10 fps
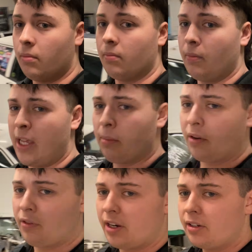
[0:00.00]
Me and my
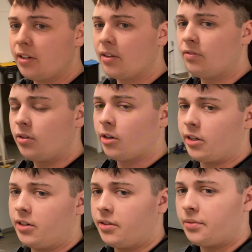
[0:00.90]
friend have
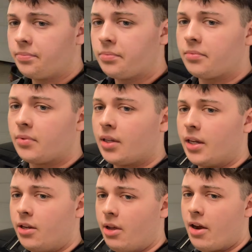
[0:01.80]
gotten a
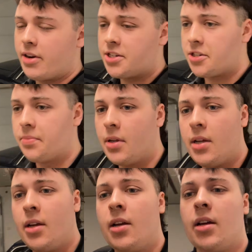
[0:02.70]
new garage.
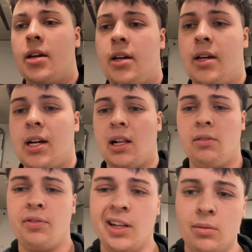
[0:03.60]
I'll
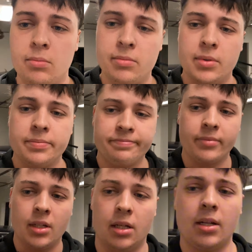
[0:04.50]
film.
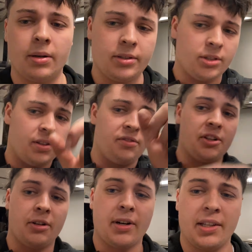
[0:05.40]
I'll just have to
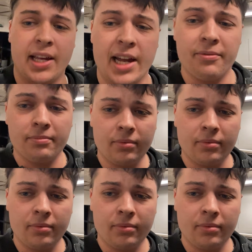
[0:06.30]
turn around the cam